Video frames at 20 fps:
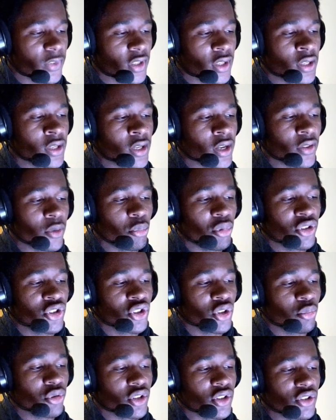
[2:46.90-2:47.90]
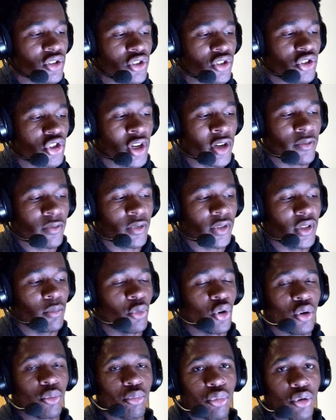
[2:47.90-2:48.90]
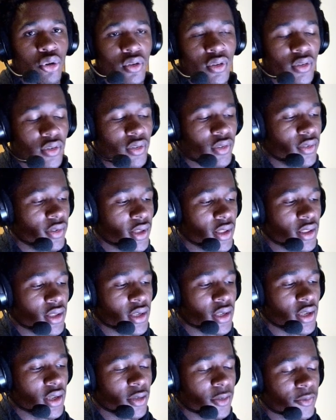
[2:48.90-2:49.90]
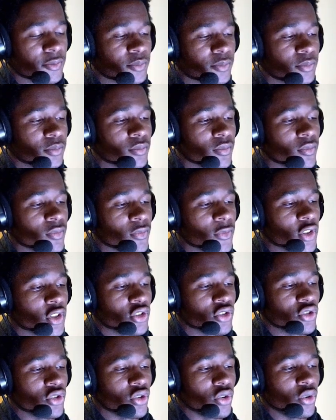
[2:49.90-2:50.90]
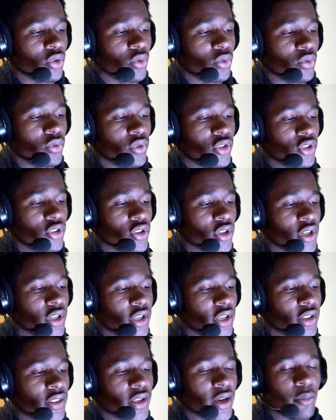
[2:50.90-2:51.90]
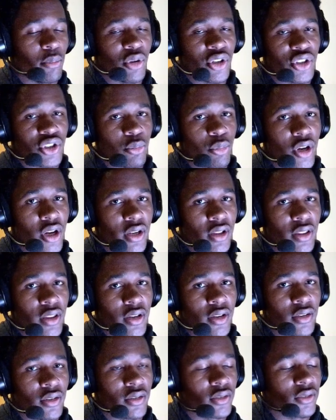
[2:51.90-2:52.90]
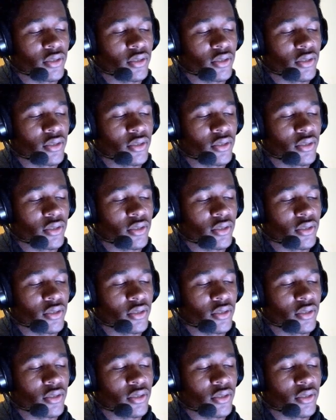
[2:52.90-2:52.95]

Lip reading: Now the bishop is generally more important than the king, so you're gonna get that bishop out of there.